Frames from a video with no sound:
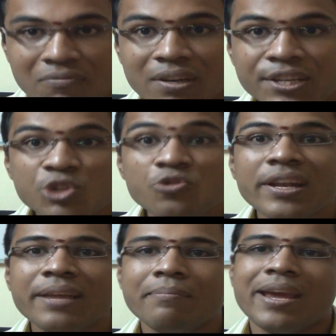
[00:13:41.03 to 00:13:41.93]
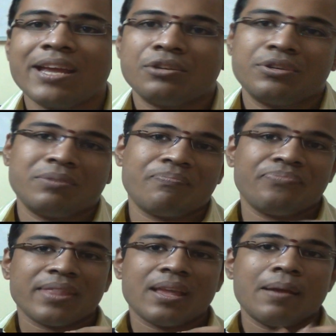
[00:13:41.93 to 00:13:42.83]
a virtual image.
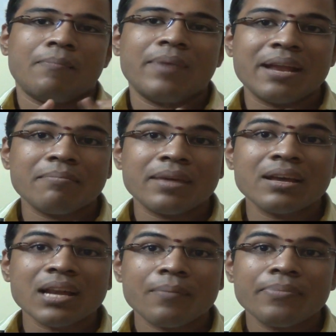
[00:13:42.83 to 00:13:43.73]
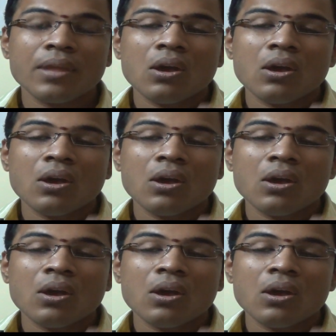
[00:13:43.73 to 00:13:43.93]
The plane mirror